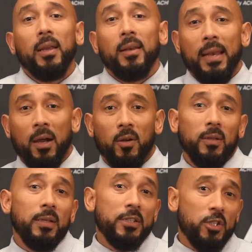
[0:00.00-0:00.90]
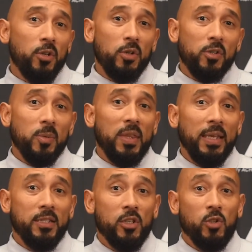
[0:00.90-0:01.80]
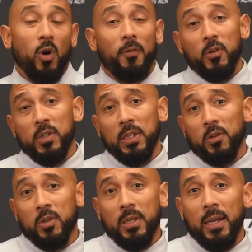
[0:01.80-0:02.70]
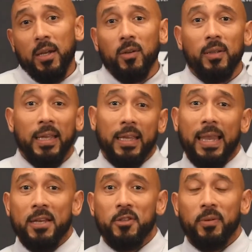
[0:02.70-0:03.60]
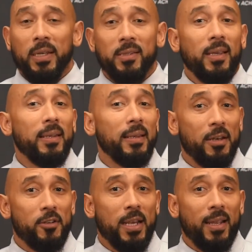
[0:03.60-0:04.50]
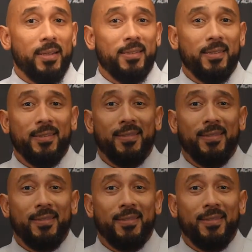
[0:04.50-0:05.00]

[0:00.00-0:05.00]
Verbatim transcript: Now, let's show you some things to show off your senior style, like class rings and letter jackets.